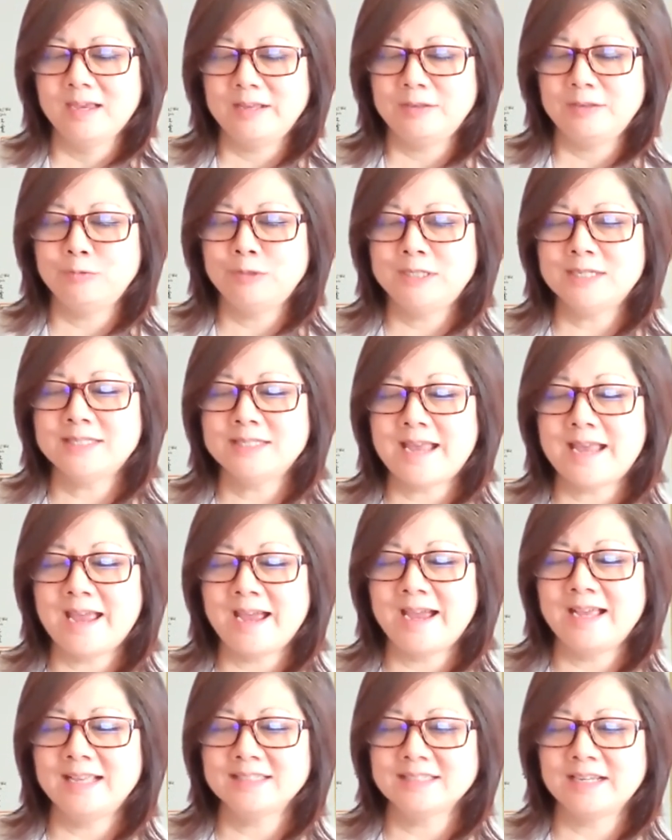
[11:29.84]
We just
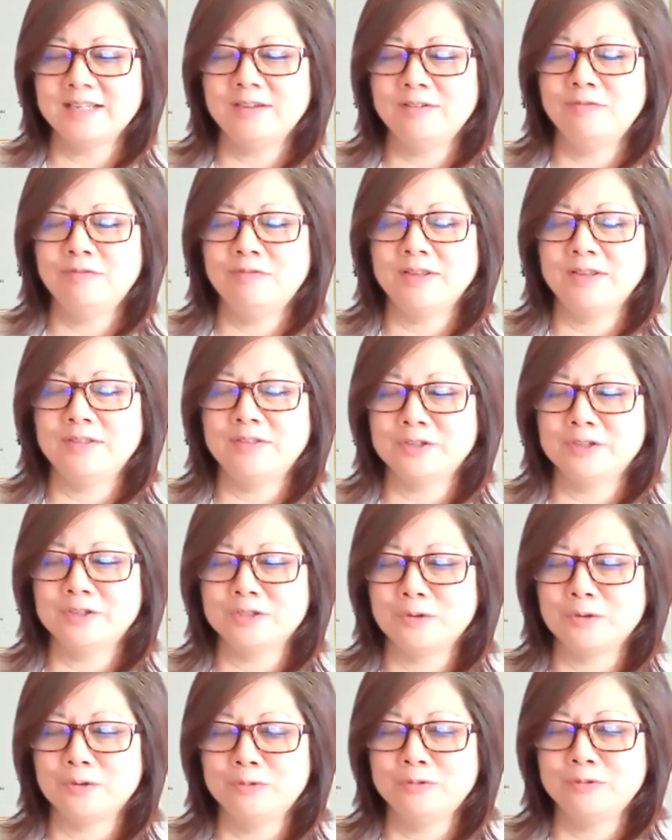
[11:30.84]
ask and invite their
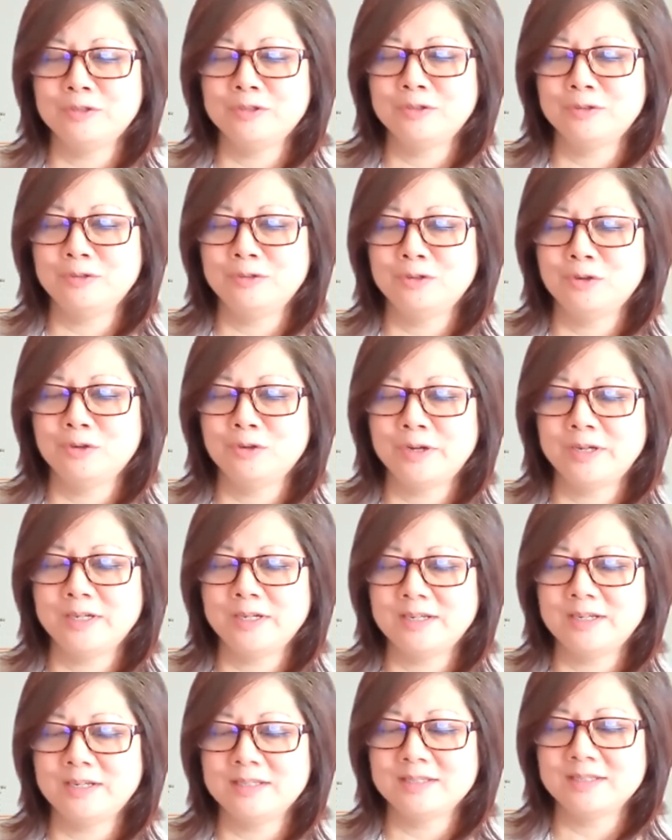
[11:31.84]
souls to join
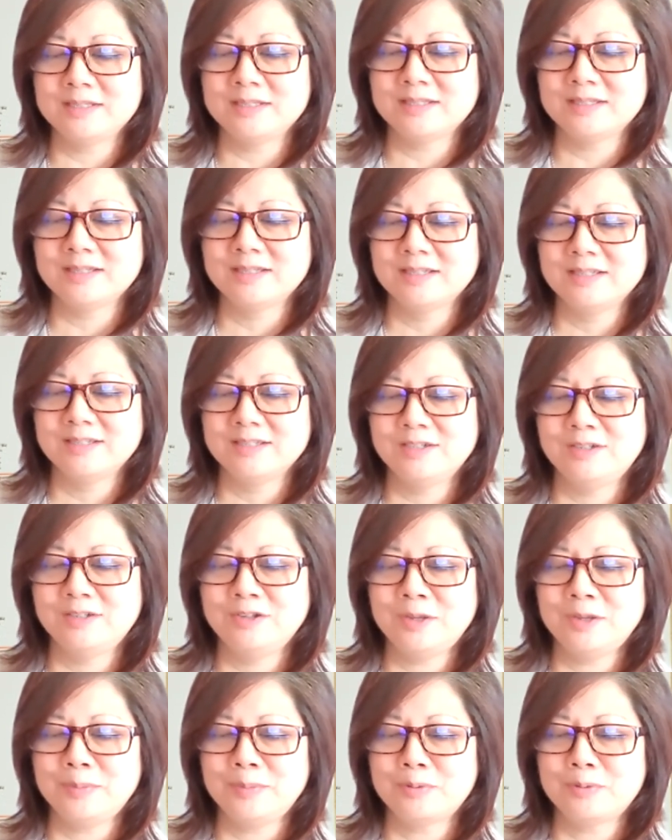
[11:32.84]
us, do
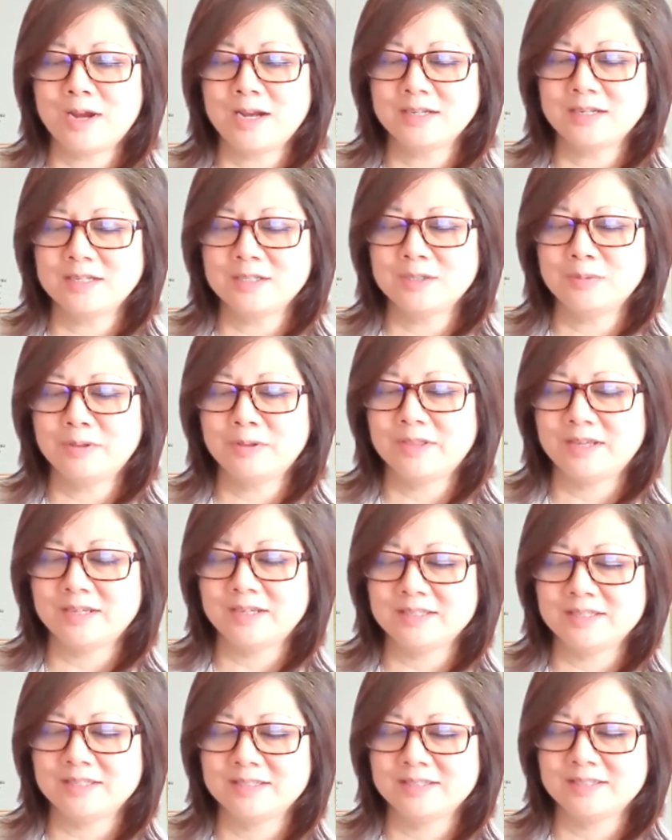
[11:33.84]
the practice with
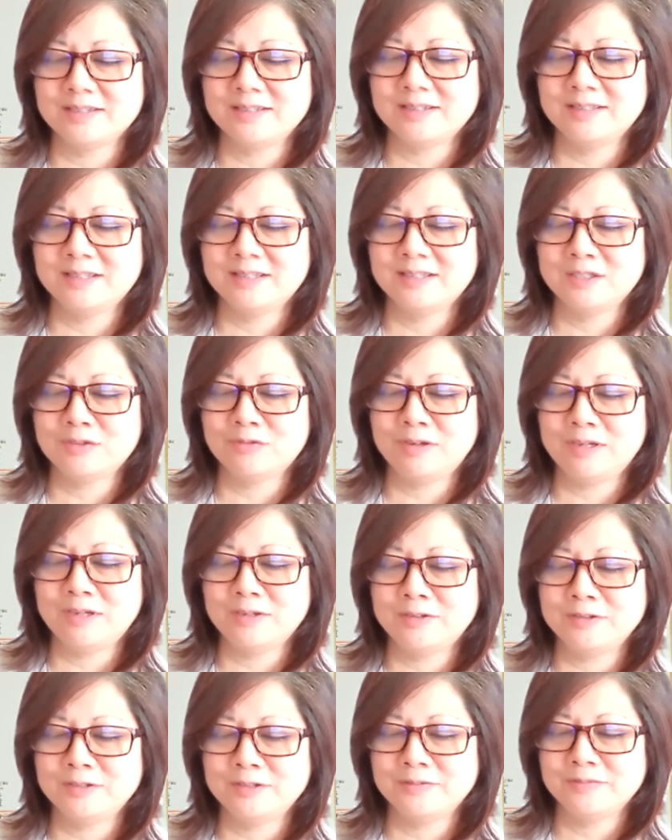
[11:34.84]
us in this
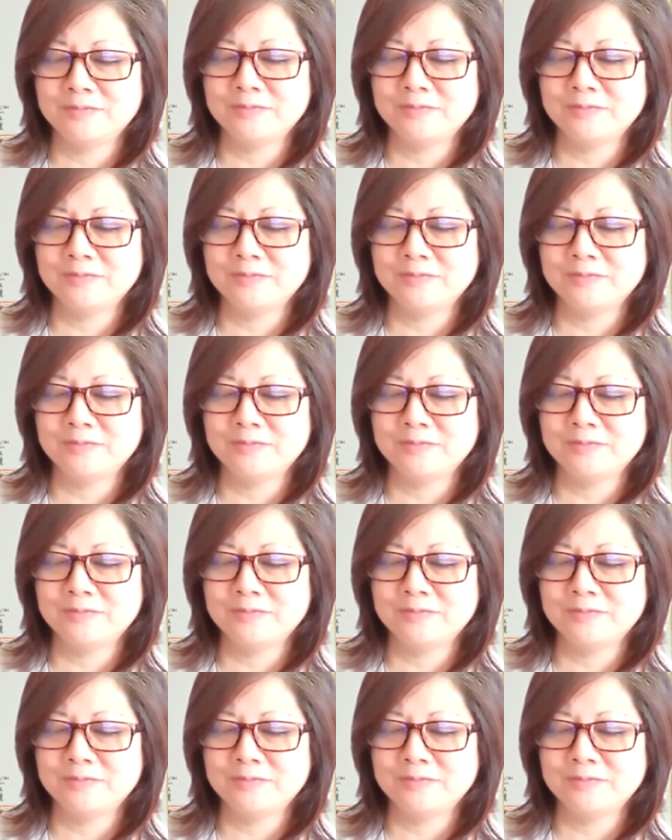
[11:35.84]
field.